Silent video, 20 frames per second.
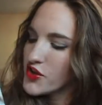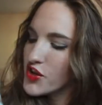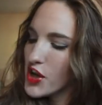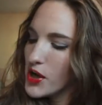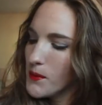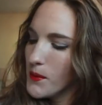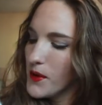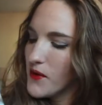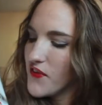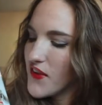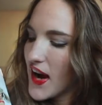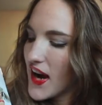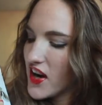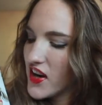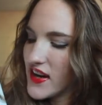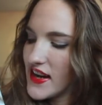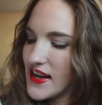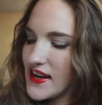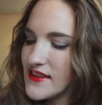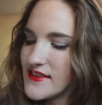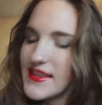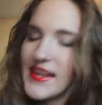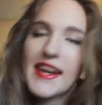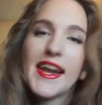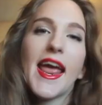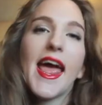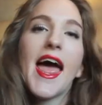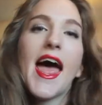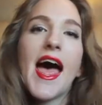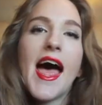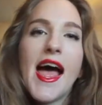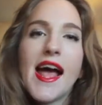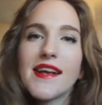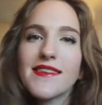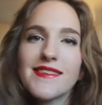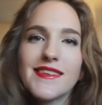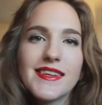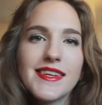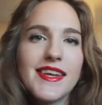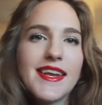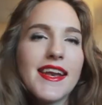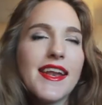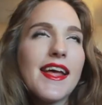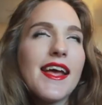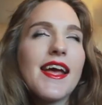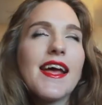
TurboFire is an excellent